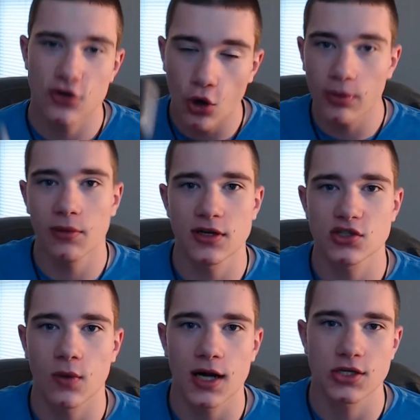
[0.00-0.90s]
nobody wants to
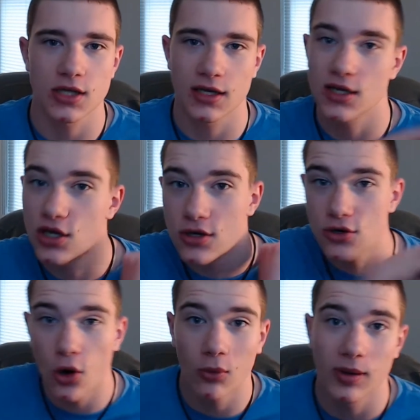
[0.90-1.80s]
watch that.
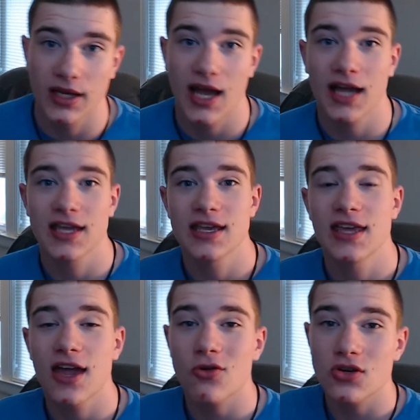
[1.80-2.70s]
Nobody. I can
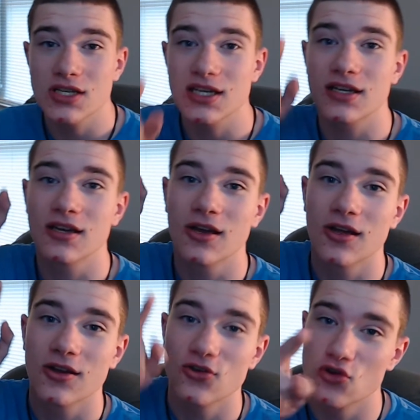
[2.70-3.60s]
guarantee
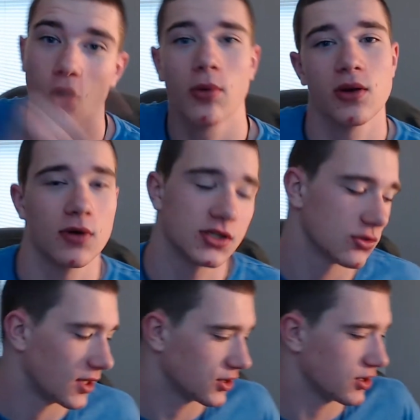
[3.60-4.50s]
nobody wants to
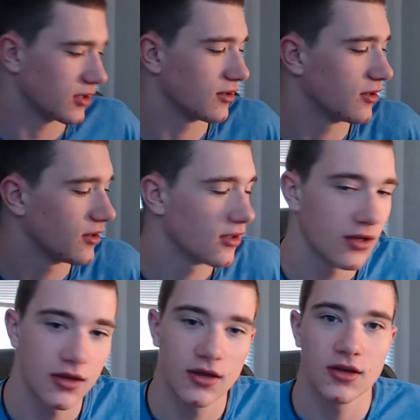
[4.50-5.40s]
watch that.
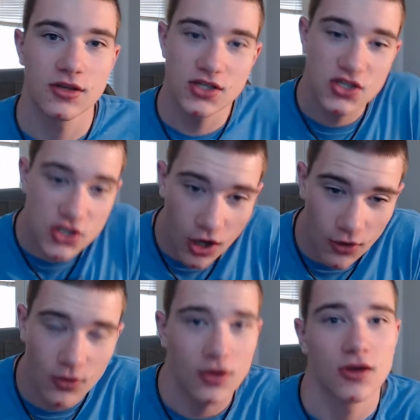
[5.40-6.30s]

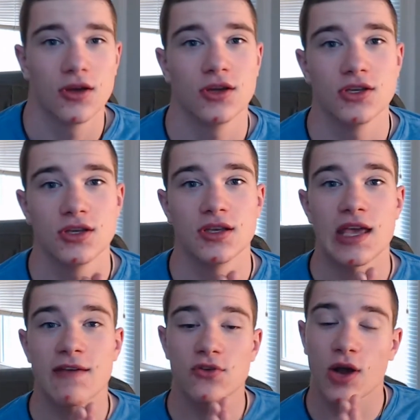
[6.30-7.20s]
So,
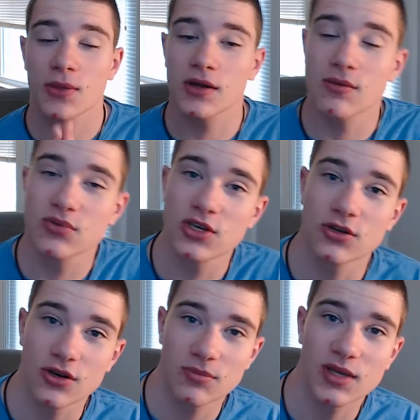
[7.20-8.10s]
if you're on the
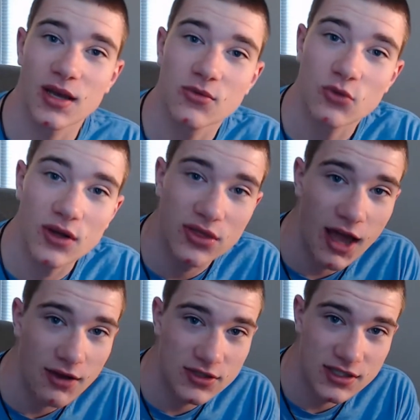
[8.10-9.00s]
computer, it becomes
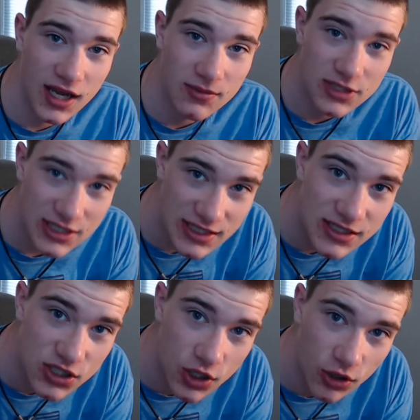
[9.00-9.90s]
1,000 times
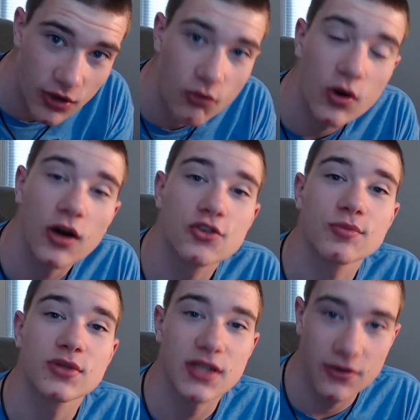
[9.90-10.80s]
easier and
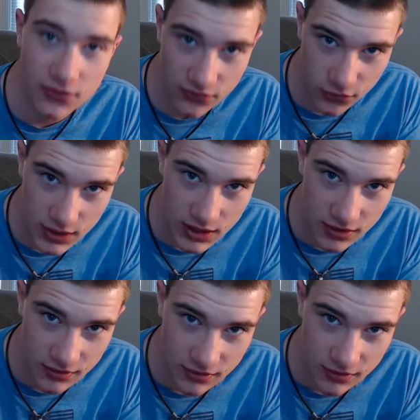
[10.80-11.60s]
100% free.